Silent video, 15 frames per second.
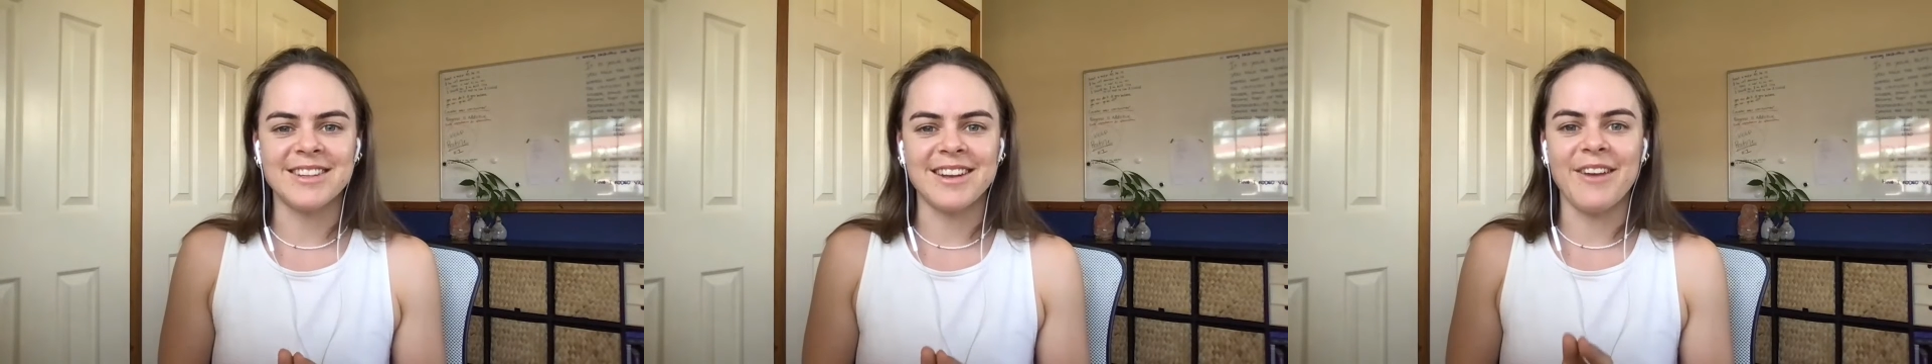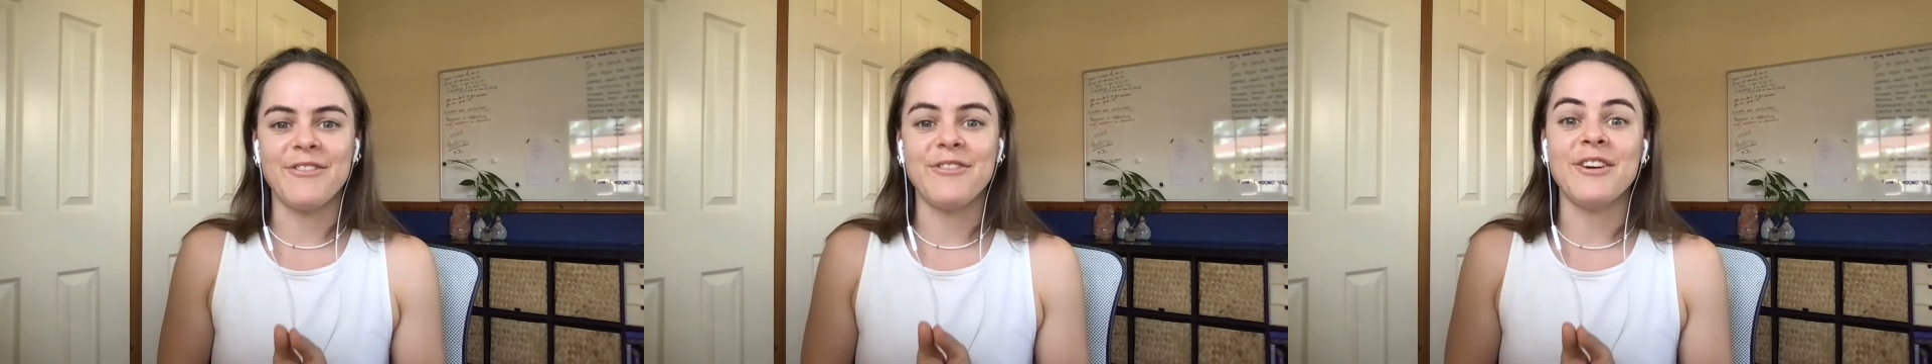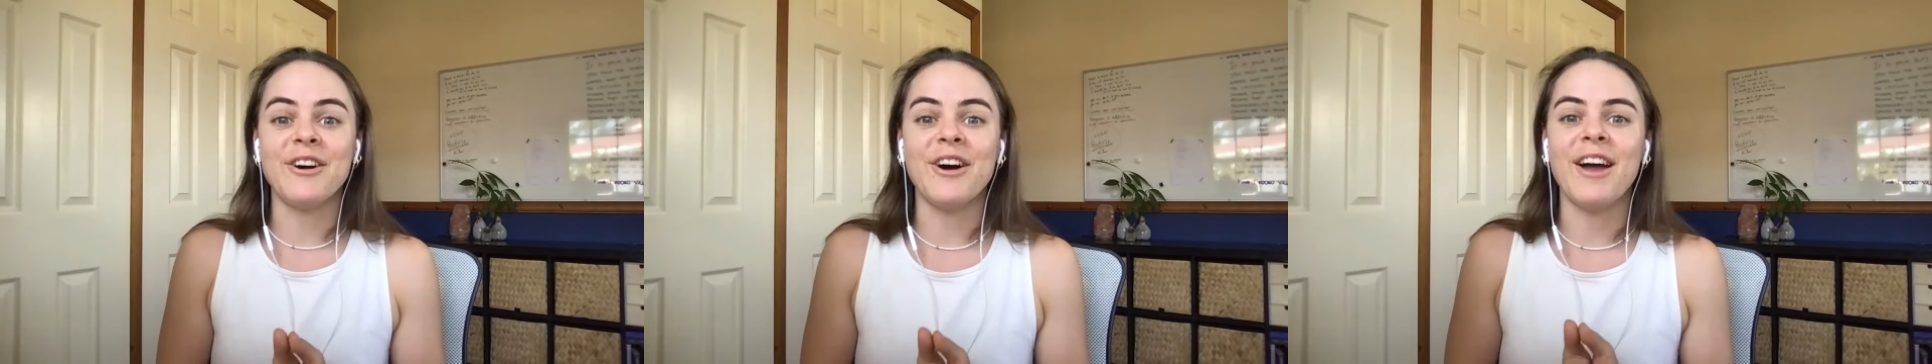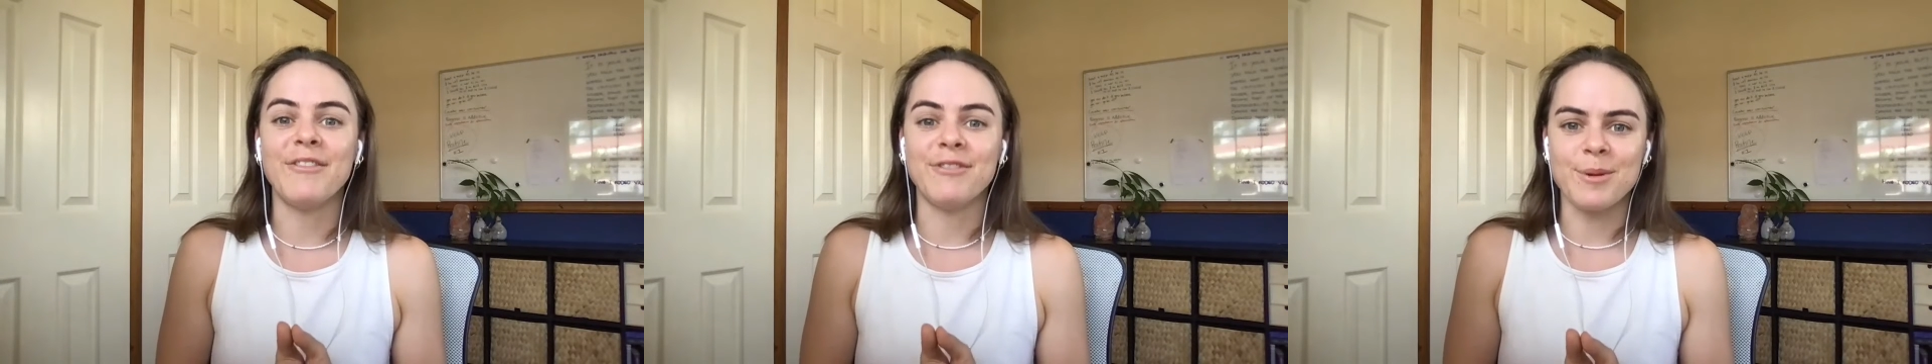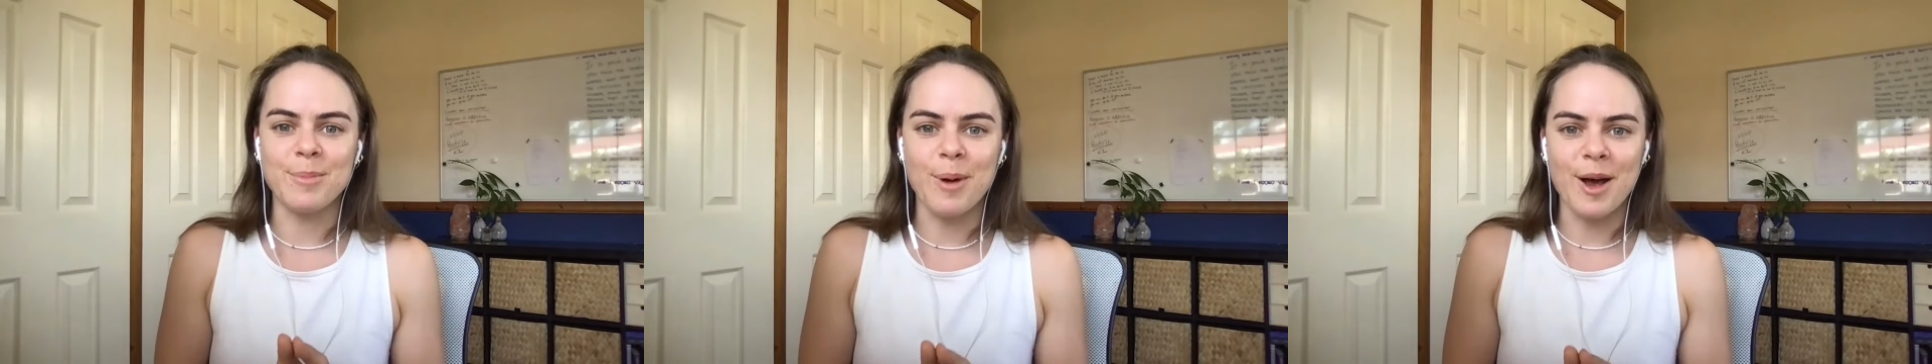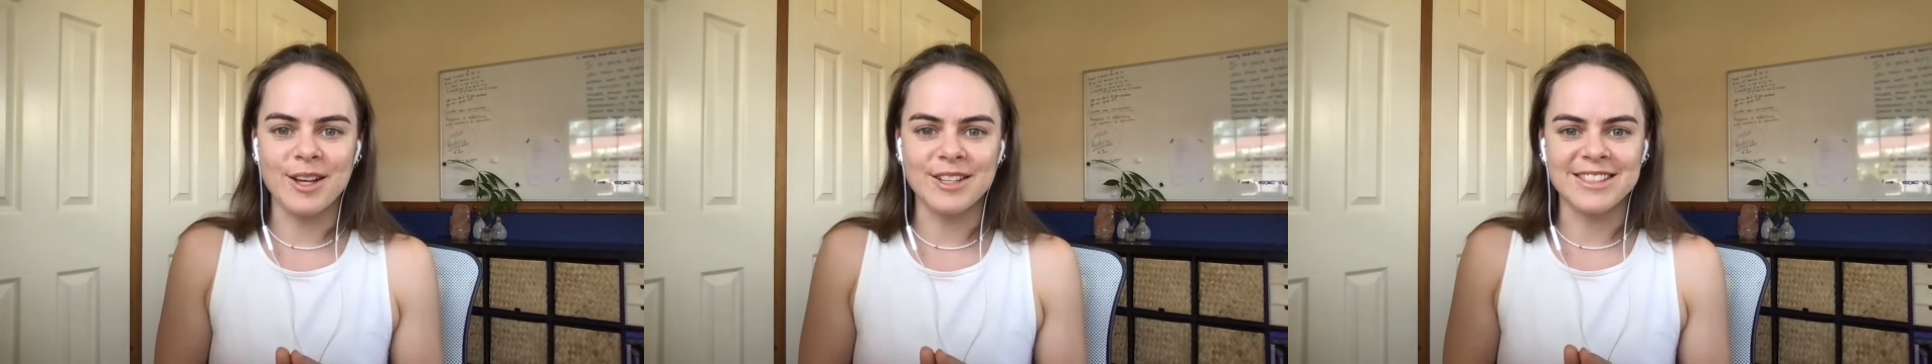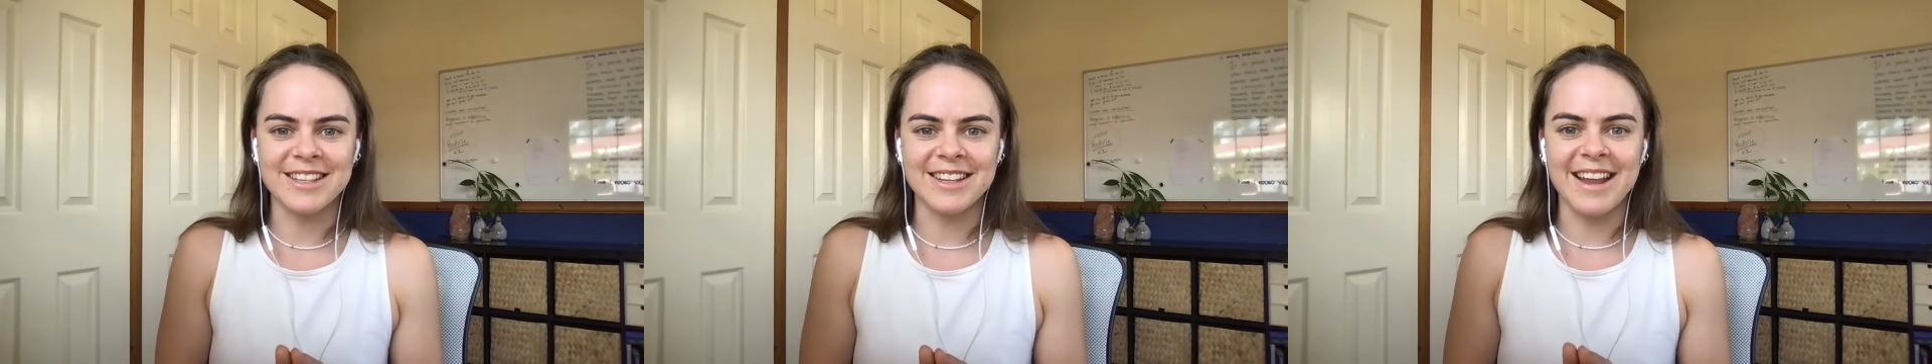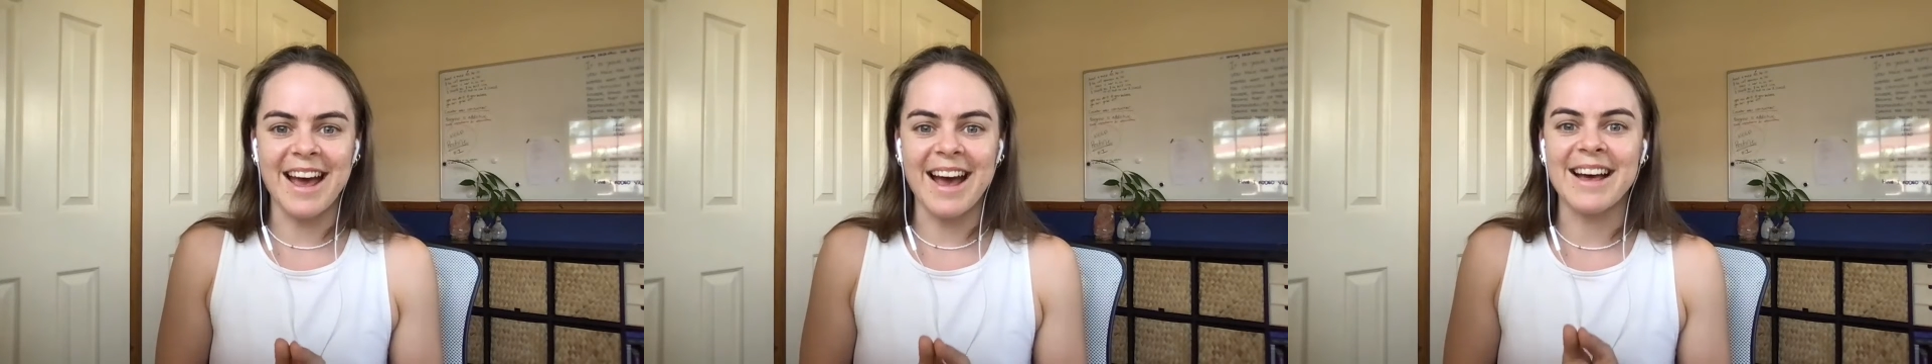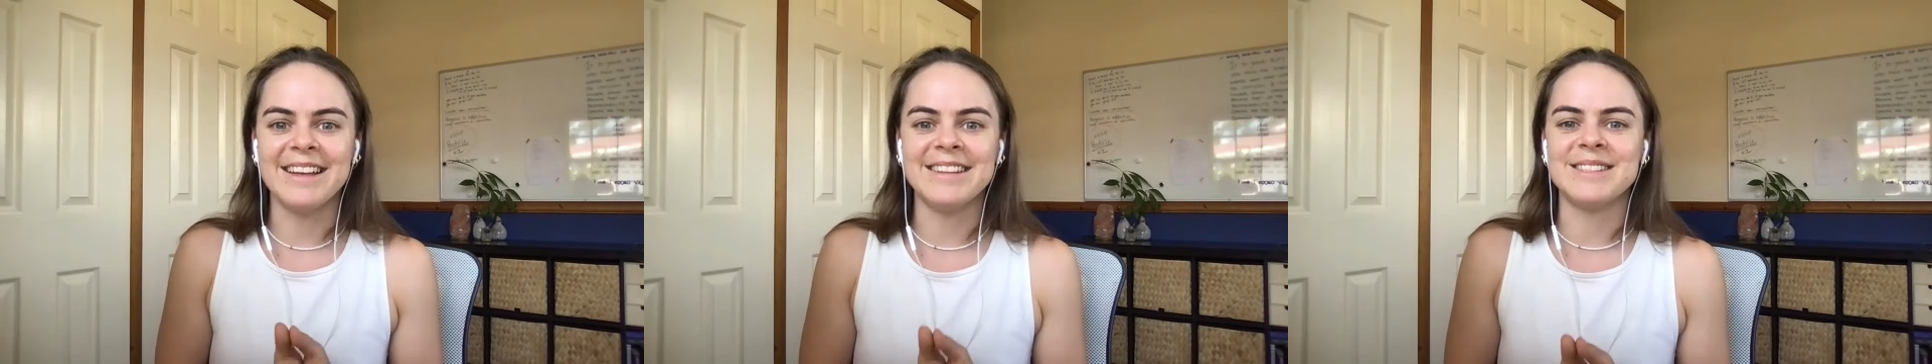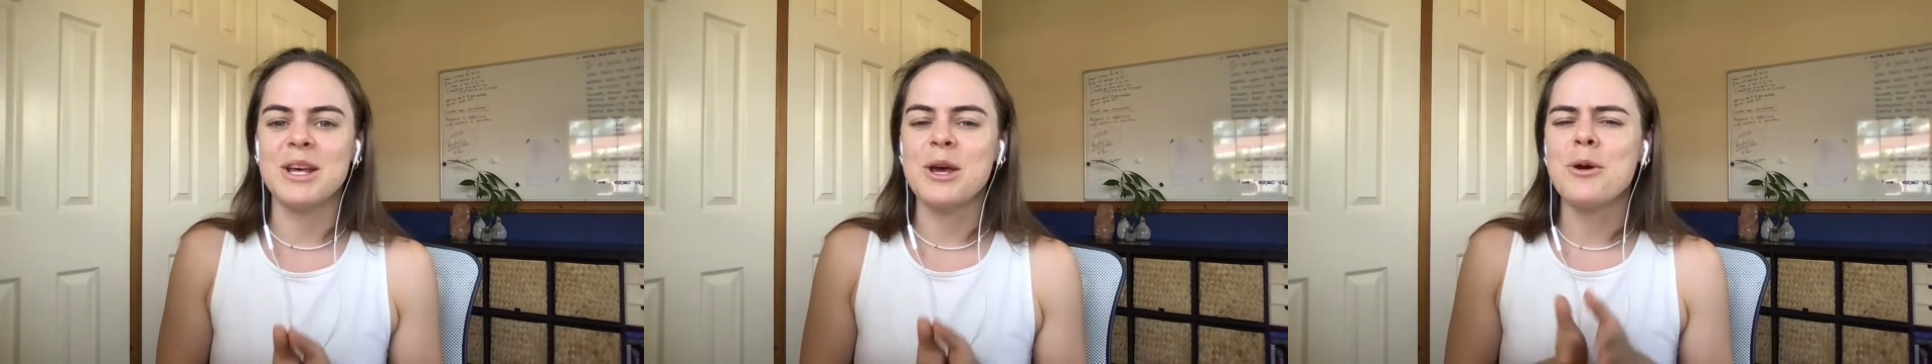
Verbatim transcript: I feel every person has